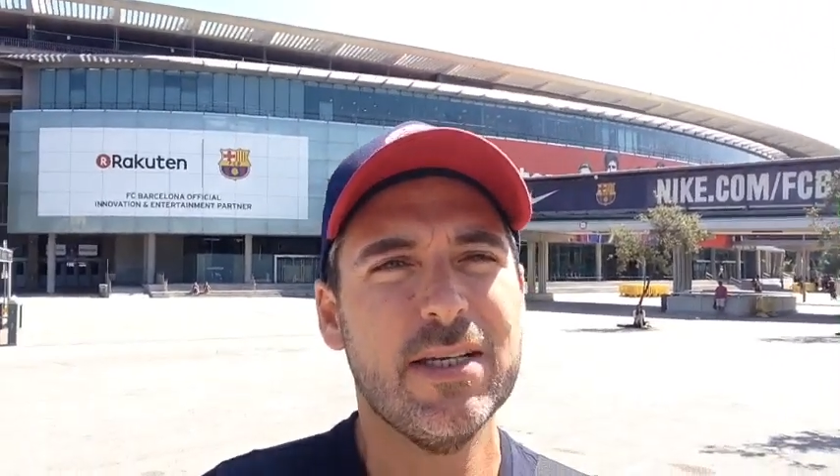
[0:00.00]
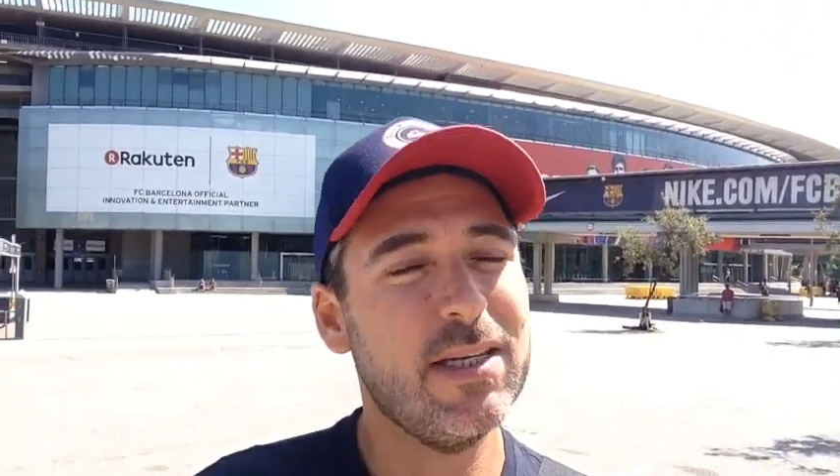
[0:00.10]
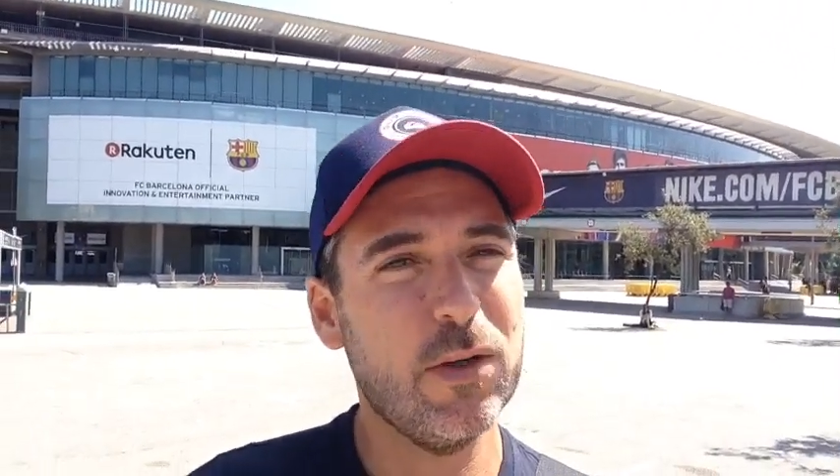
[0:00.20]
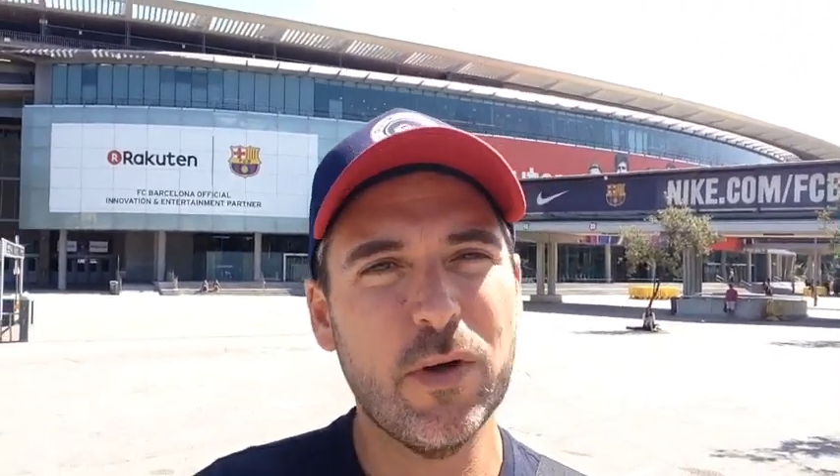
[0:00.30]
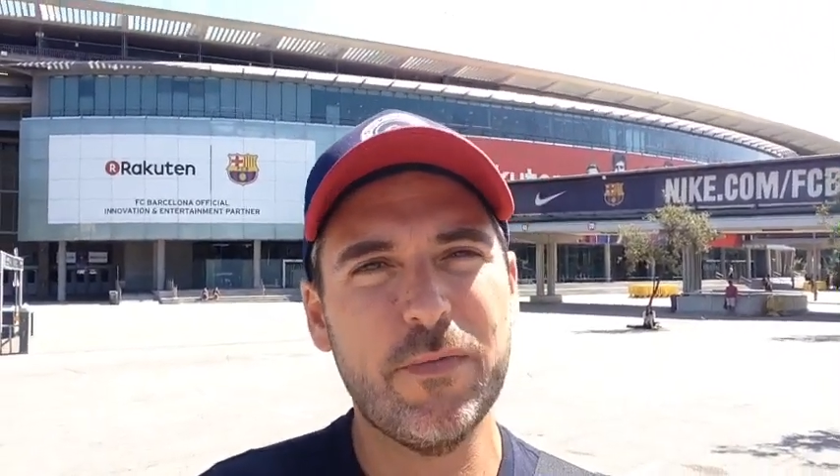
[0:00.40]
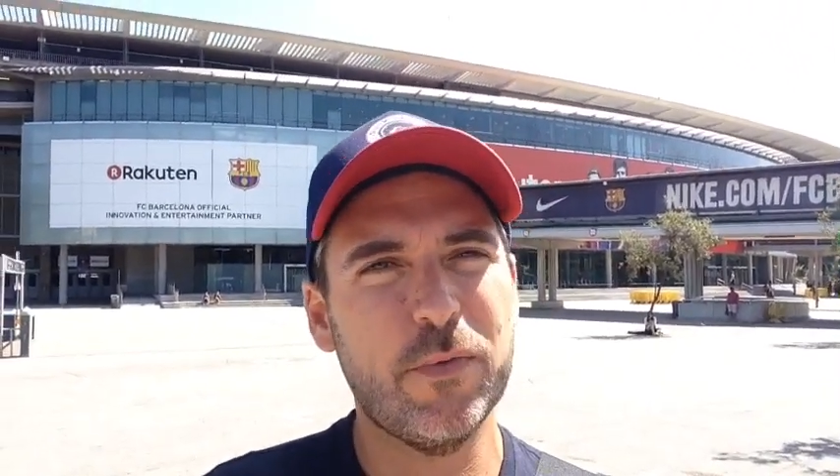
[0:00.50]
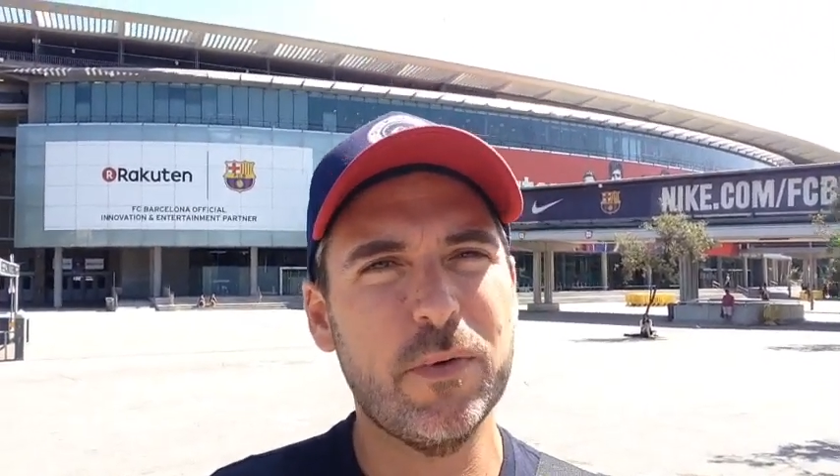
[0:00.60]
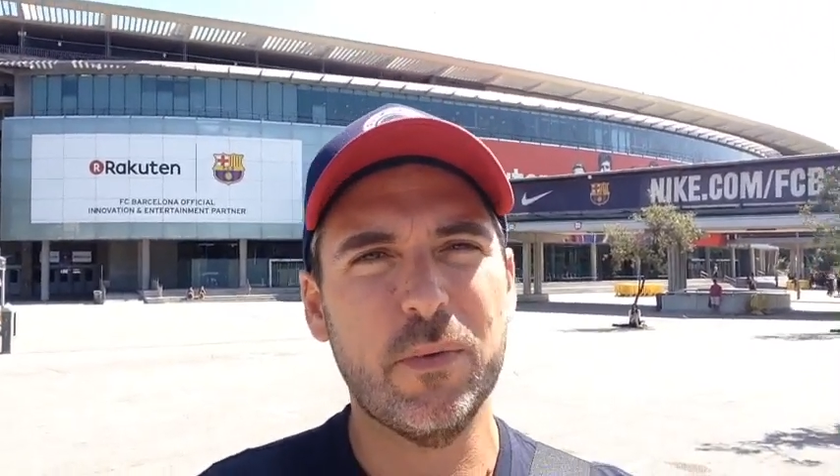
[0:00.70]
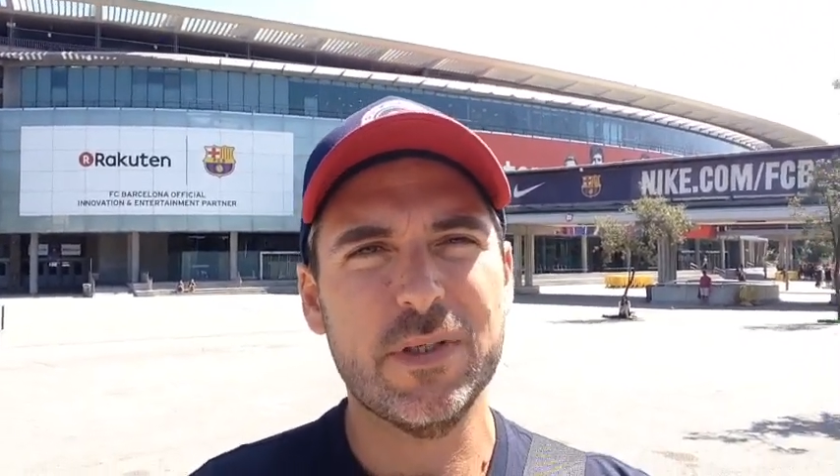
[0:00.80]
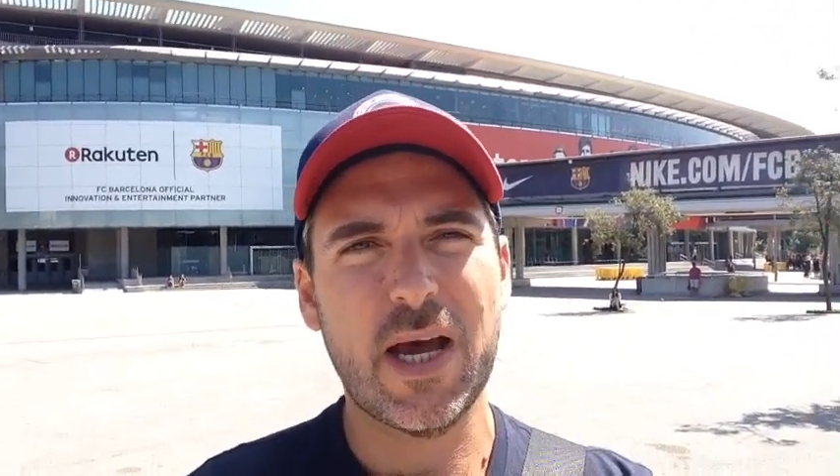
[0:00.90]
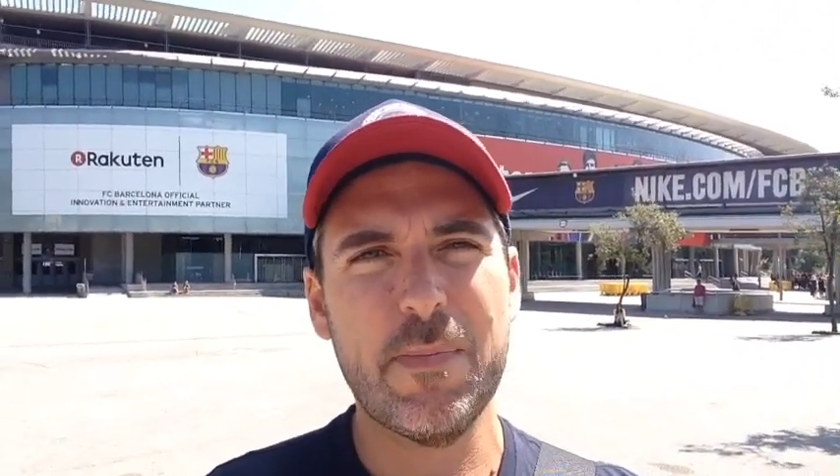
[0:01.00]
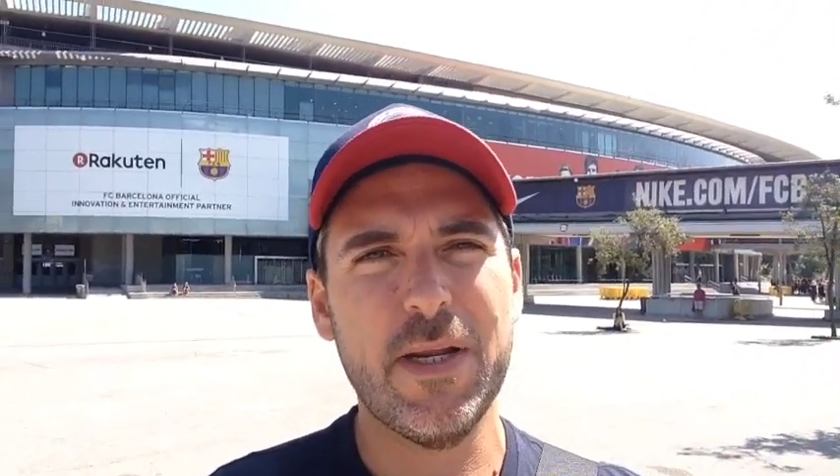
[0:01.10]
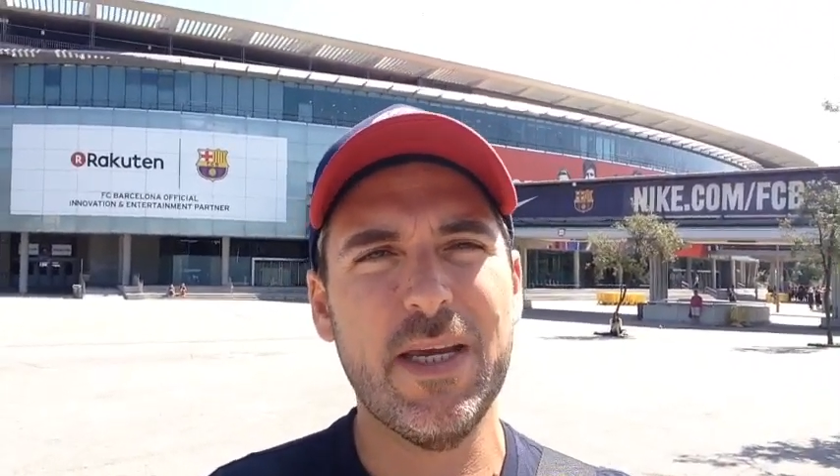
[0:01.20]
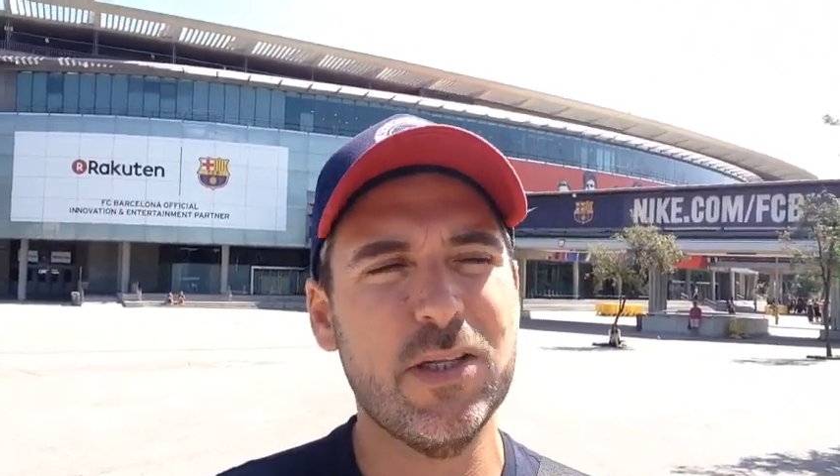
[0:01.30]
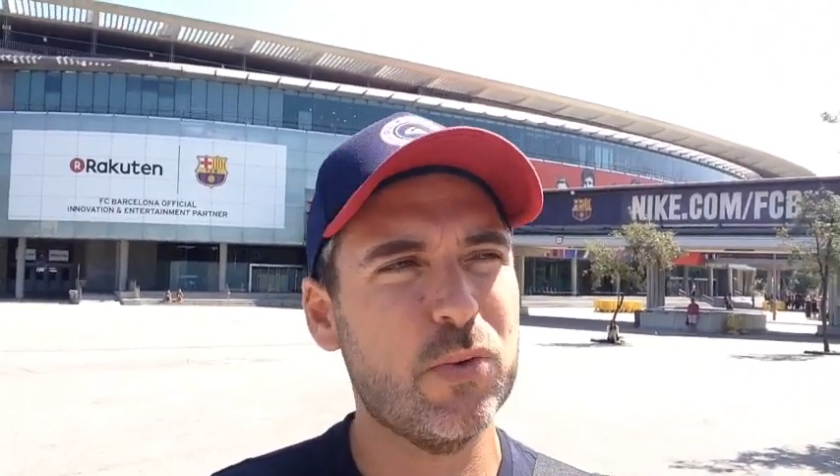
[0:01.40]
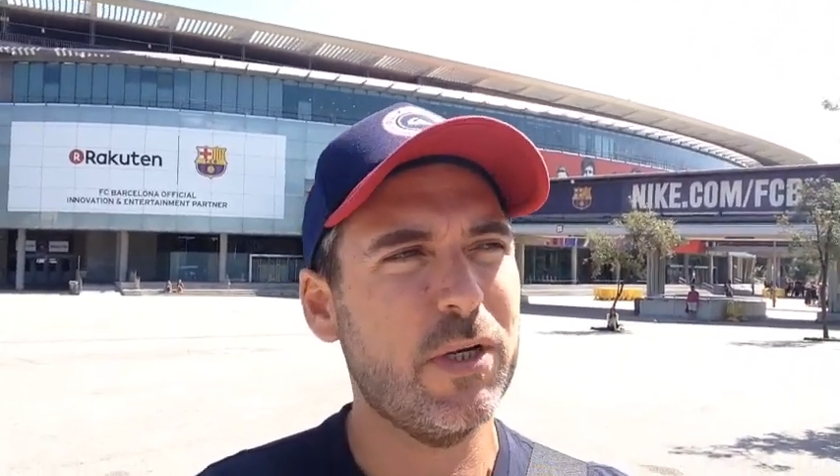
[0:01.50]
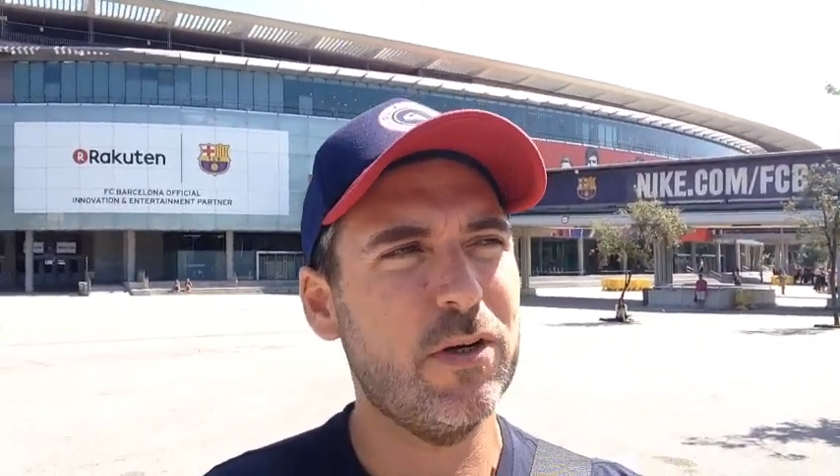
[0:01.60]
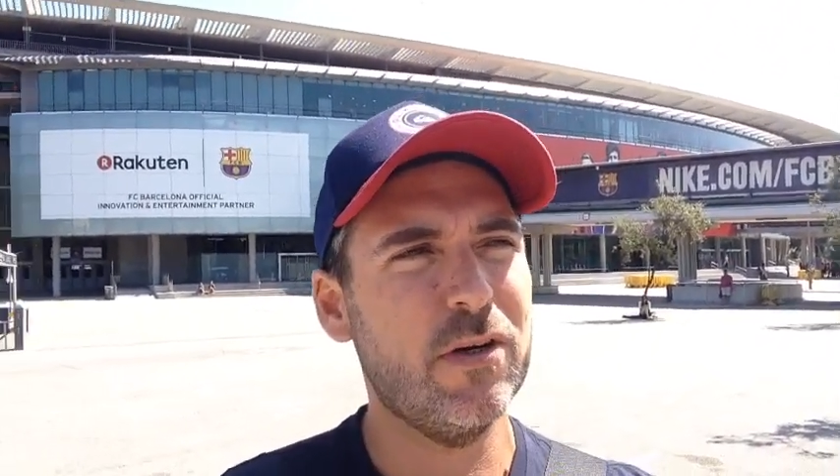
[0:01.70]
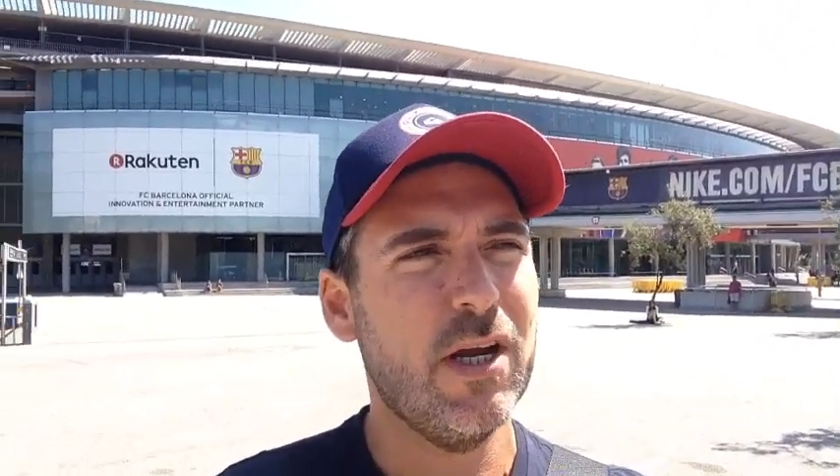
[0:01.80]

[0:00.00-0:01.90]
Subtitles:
seeing if what was happening in Twitter